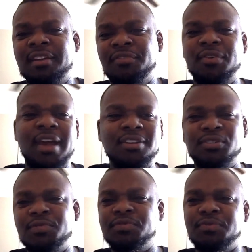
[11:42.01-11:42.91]
that if you're not a
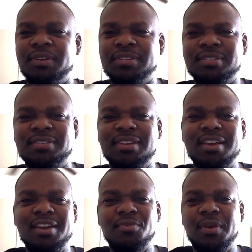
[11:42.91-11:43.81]
Jehovah's Witness,
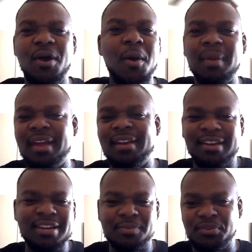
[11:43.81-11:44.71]
when
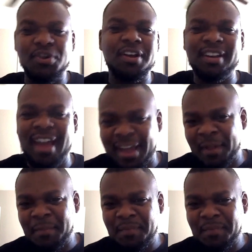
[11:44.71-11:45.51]
Armageddon comes, you're going to die.